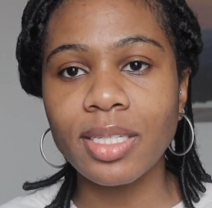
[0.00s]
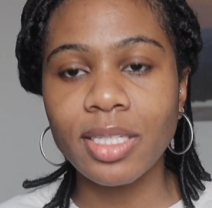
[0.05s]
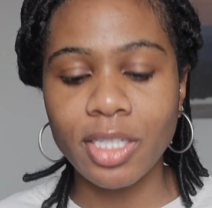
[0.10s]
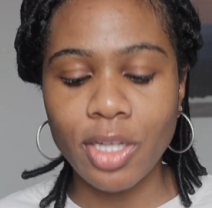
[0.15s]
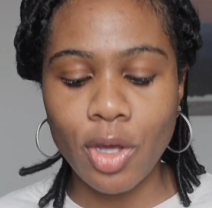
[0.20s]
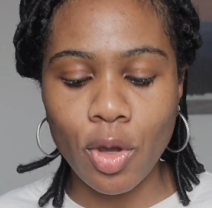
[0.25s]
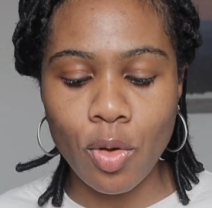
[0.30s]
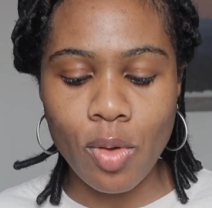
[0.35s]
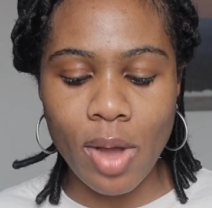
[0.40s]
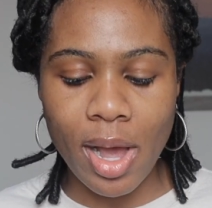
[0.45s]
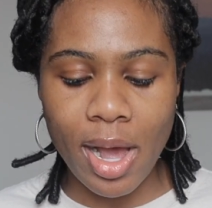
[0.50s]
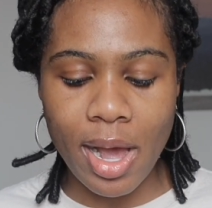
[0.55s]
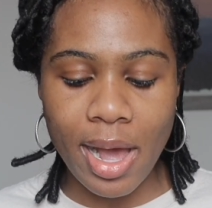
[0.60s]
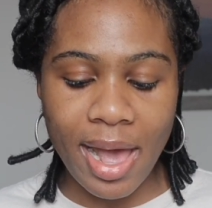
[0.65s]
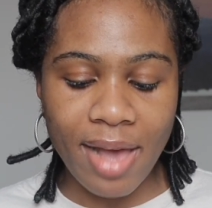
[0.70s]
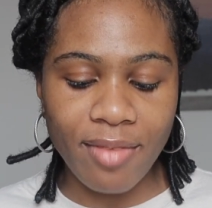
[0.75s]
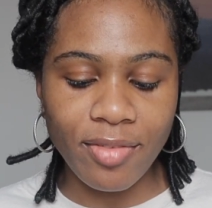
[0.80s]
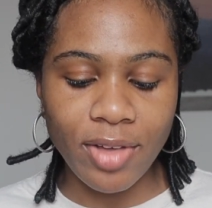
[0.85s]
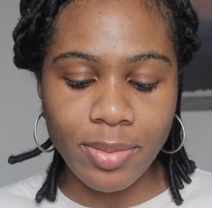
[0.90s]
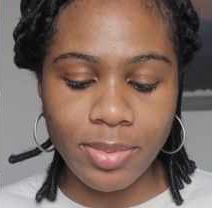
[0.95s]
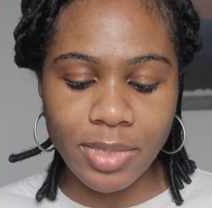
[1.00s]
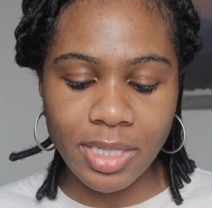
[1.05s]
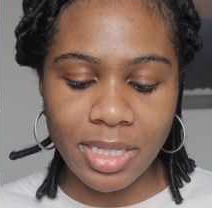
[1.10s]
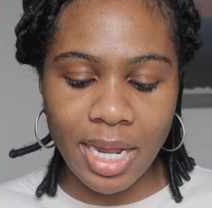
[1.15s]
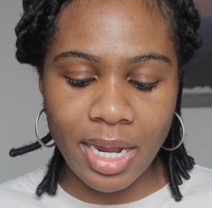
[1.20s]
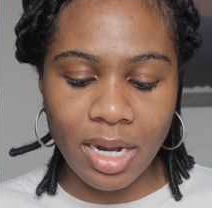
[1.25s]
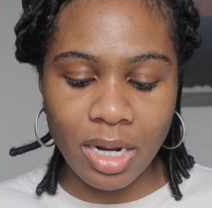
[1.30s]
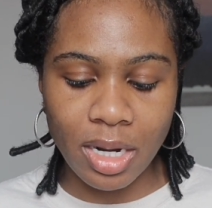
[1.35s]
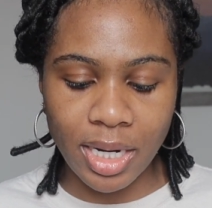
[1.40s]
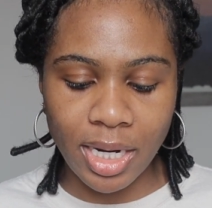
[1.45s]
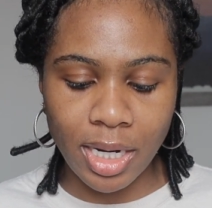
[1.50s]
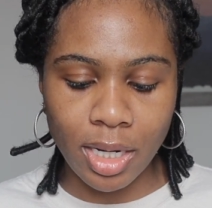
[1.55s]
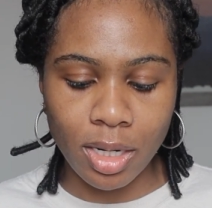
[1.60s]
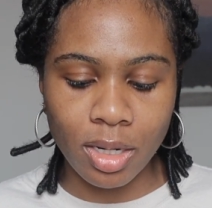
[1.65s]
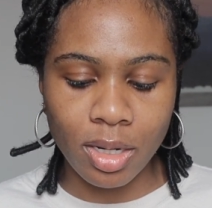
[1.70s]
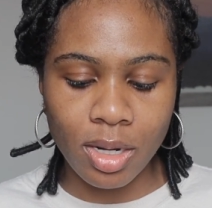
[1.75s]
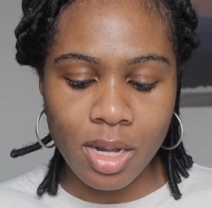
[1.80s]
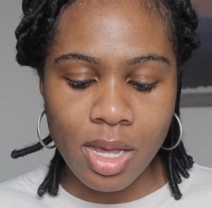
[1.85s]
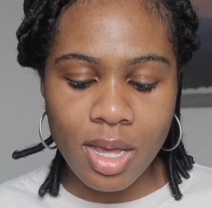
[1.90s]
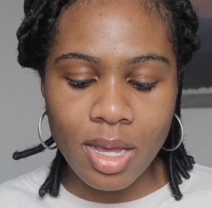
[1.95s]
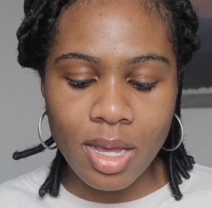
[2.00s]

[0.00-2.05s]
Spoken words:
So I have Up to Date on here.